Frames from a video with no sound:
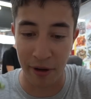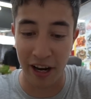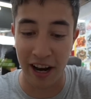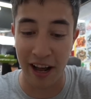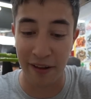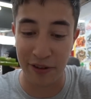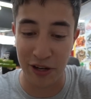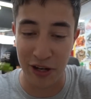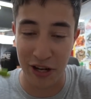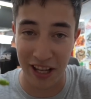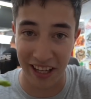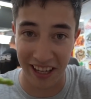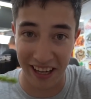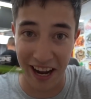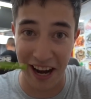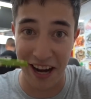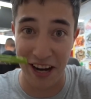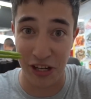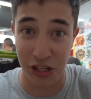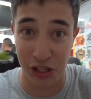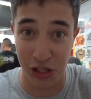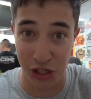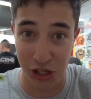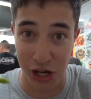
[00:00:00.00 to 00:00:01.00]
gonna have to kind
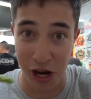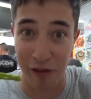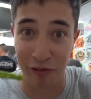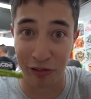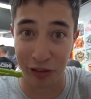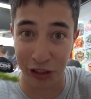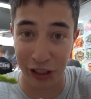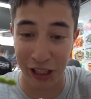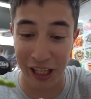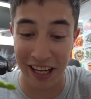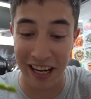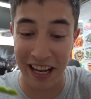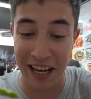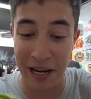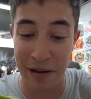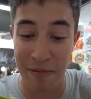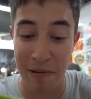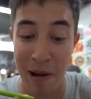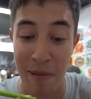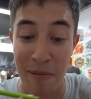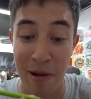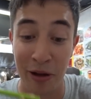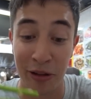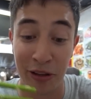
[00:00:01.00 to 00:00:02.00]
of shovel it into
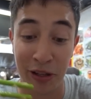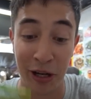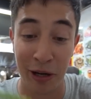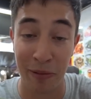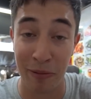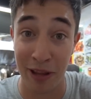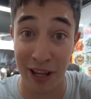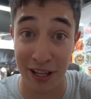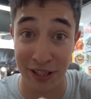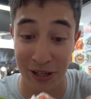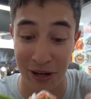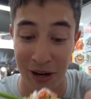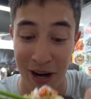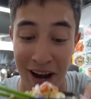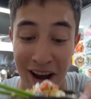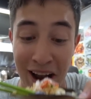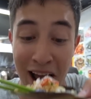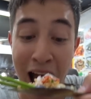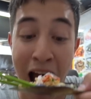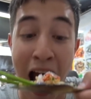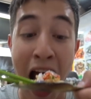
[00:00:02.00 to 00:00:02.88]
my mouth here, but that's all right.